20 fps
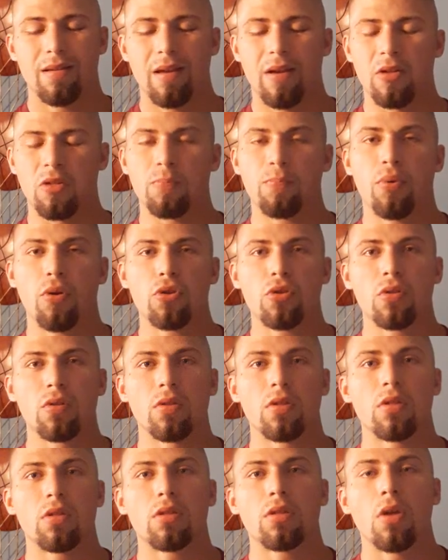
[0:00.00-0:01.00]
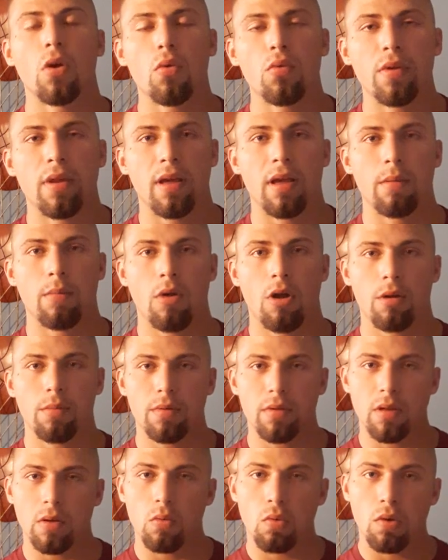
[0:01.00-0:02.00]
I was pushing so damn hard
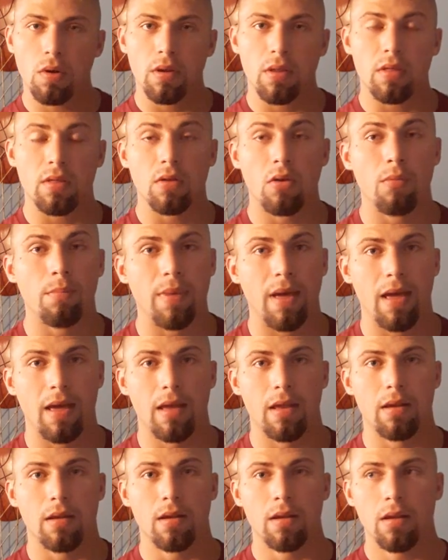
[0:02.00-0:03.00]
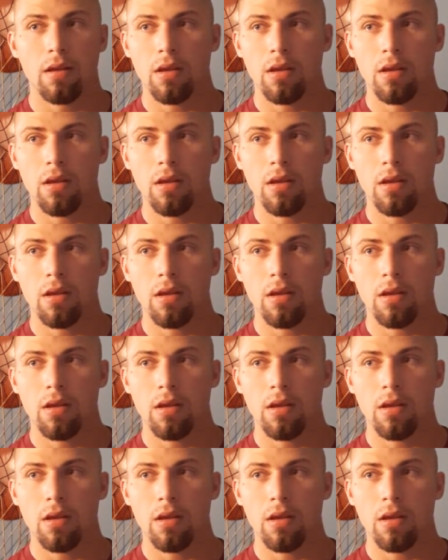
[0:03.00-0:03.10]
because I wanted it so bad.